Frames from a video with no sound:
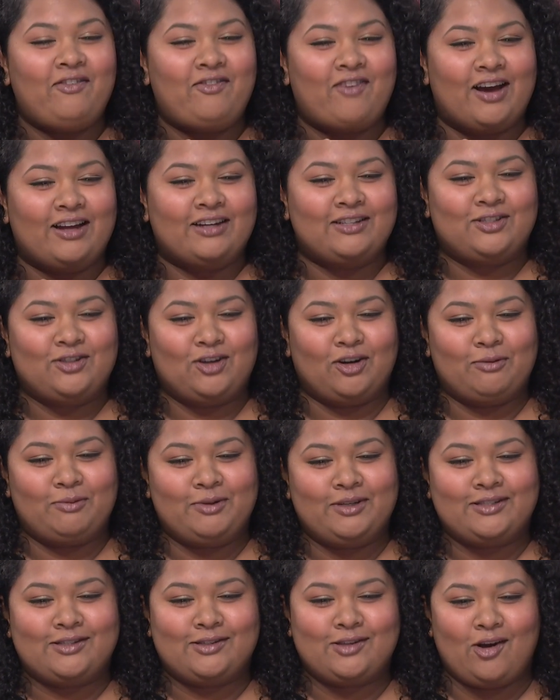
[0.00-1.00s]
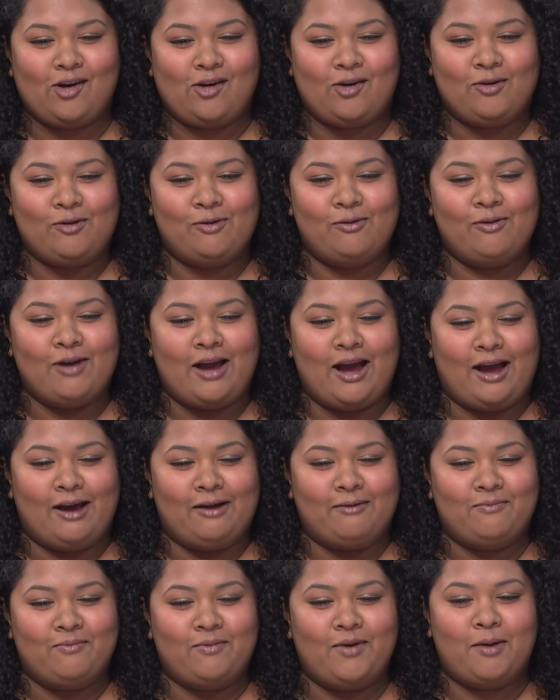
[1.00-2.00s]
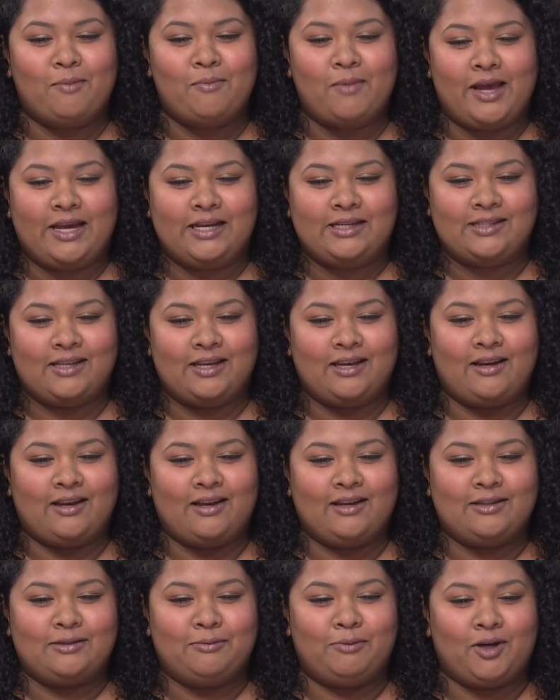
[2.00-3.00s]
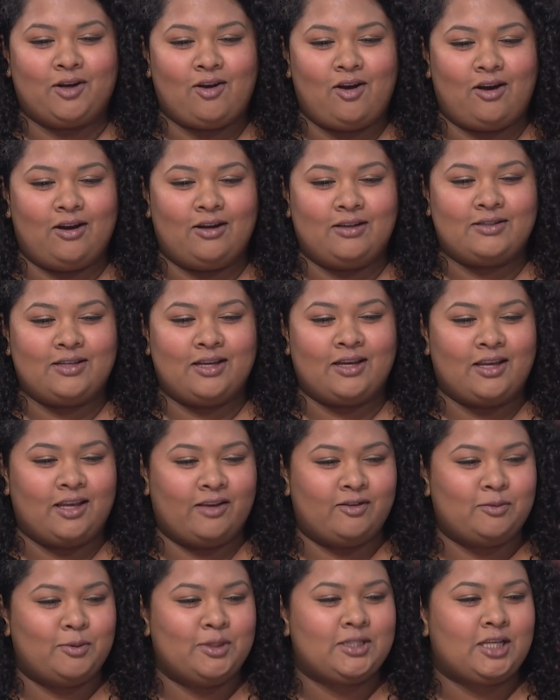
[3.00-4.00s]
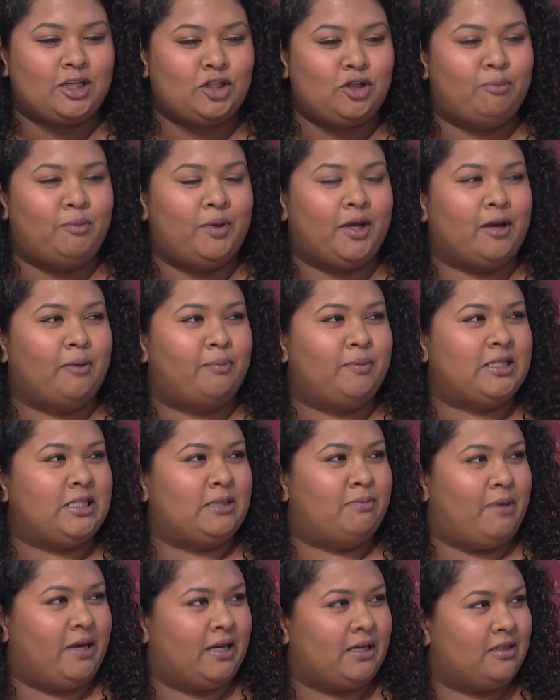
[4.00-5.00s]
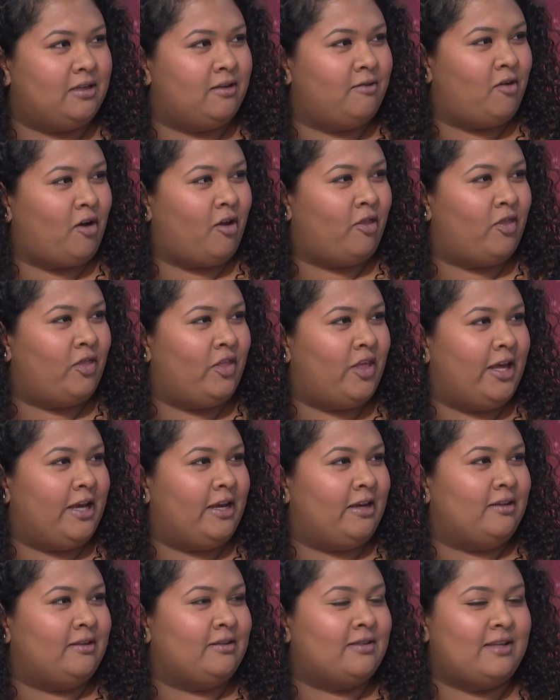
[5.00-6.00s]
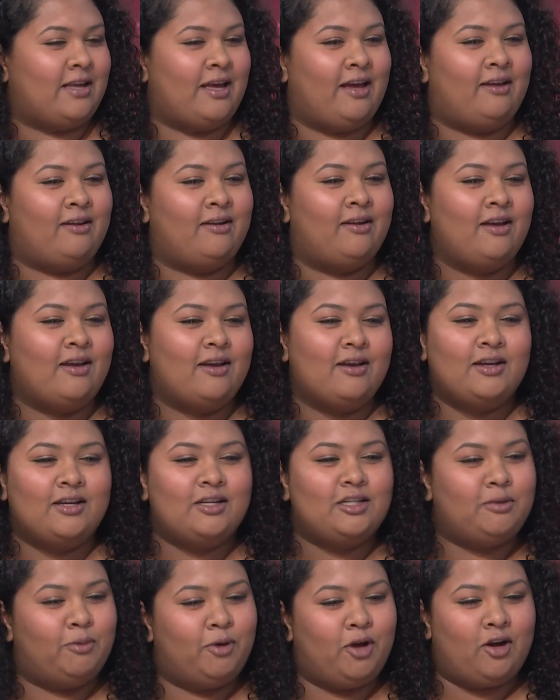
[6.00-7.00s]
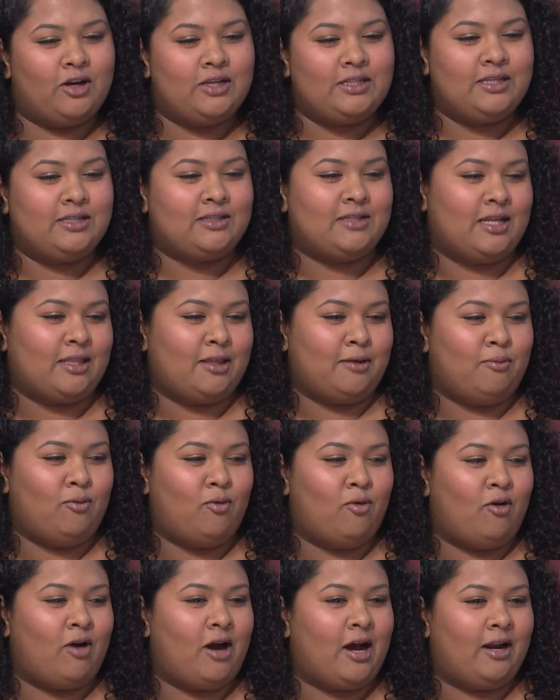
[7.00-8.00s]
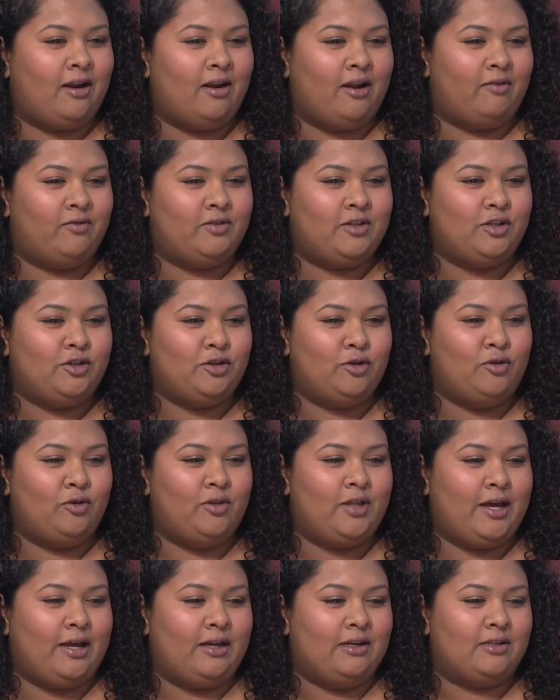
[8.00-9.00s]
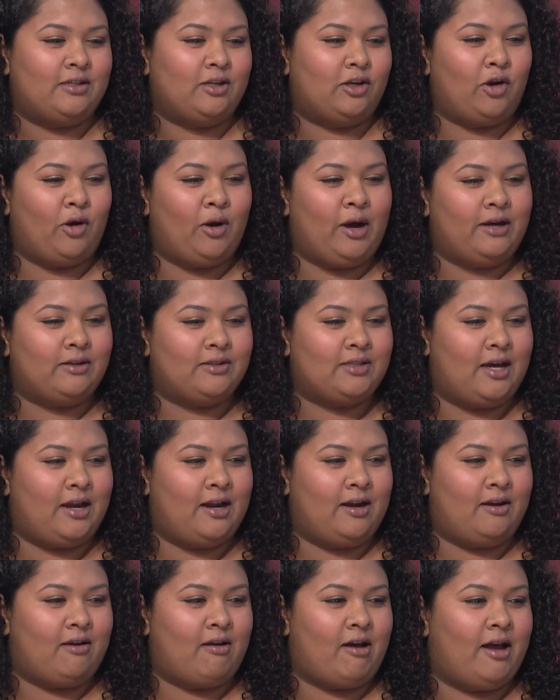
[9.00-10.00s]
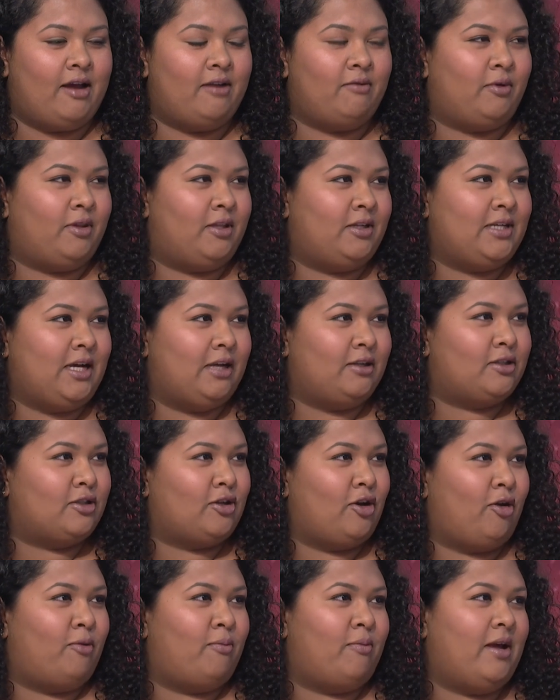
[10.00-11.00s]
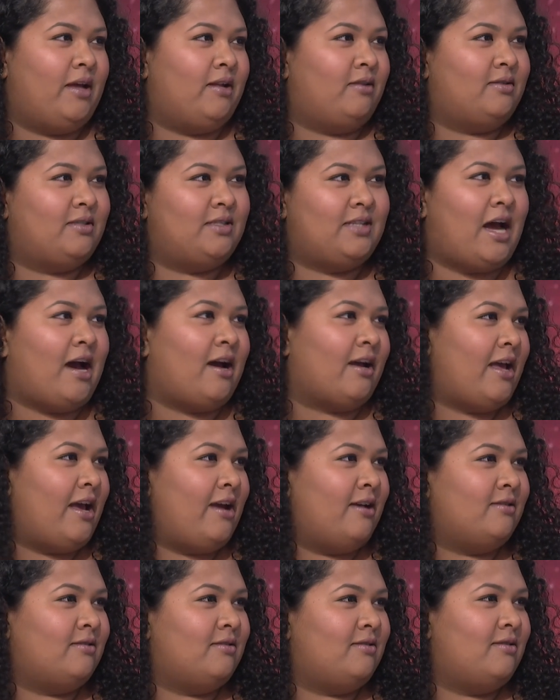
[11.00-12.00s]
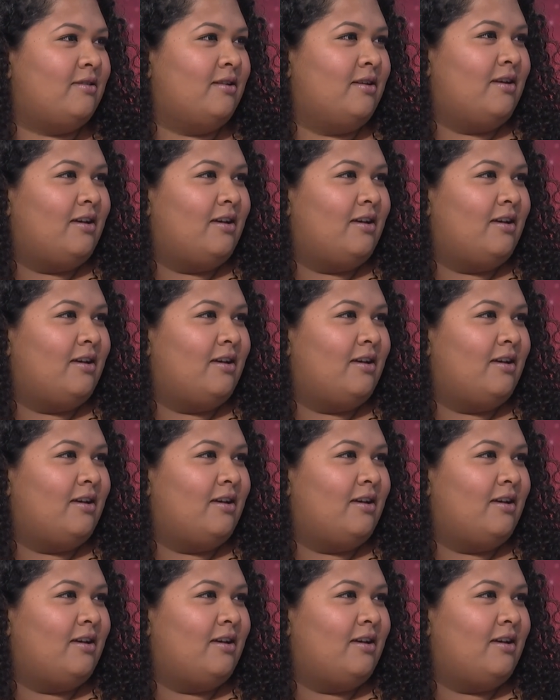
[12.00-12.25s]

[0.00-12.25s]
find astronomy so amazing is because it gives me such a bigger perspective on things, and to be honest, there's nothing more I'd love to do than to go outside at night with a telescope and stargaze,